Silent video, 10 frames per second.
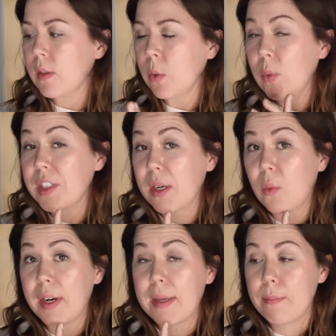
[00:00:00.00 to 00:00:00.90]
which I
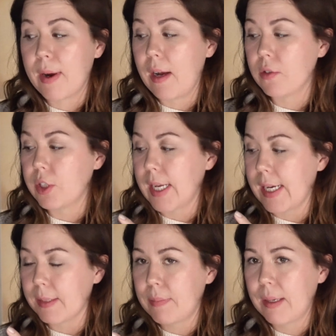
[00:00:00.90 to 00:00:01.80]
want in brown. She
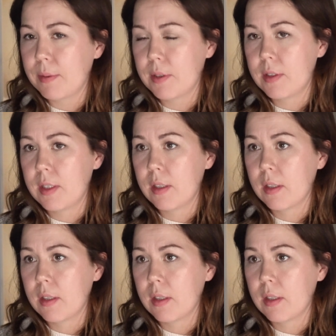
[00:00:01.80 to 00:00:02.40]
has pebbled,